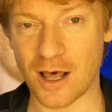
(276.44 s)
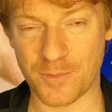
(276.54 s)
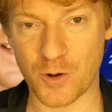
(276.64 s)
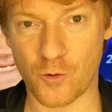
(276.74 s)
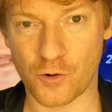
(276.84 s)

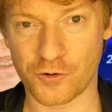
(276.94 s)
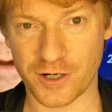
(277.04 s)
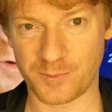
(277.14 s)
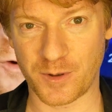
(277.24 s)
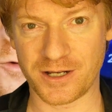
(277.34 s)
up your
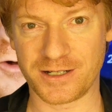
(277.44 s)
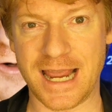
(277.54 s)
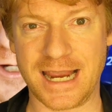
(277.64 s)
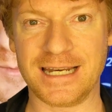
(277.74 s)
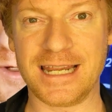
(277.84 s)
CRISPR
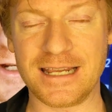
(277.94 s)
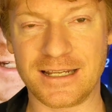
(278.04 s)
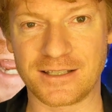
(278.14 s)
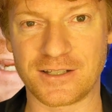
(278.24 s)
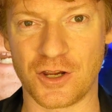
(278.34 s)

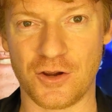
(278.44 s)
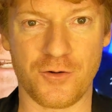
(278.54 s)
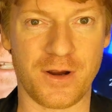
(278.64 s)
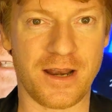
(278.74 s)
techniques to